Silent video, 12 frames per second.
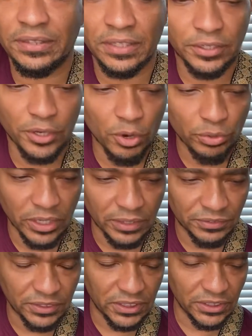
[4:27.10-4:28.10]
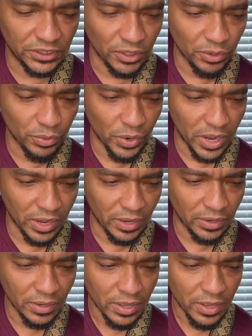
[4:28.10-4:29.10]
the note of C.
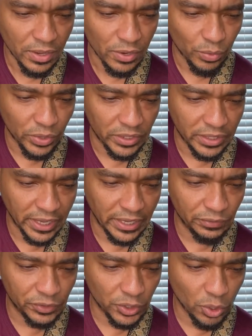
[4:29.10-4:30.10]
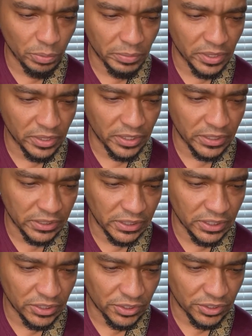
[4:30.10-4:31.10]
So when Dave showed me this,
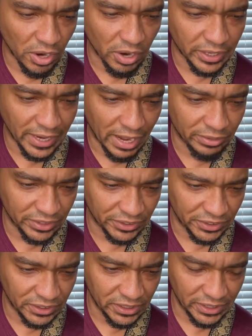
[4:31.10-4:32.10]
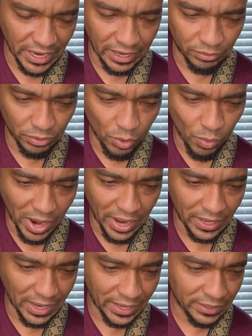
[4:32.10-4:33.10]
he started out in C, and I don't know why.
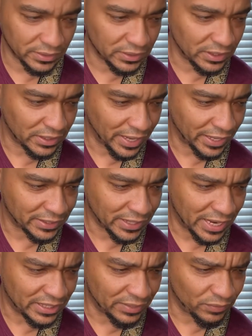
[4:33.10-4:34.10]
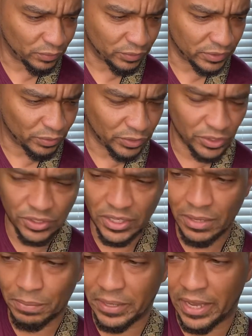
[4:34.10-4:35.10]
A lot of times, even when you
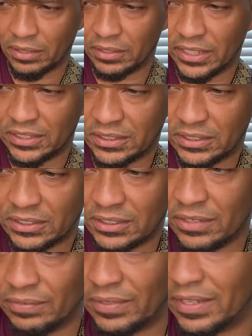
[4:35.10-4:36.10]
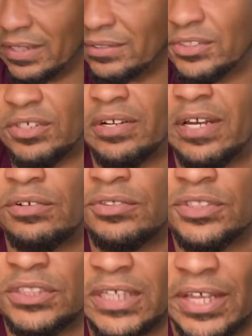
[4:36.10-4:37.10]
take piano lessons and stuff, they start out on C. I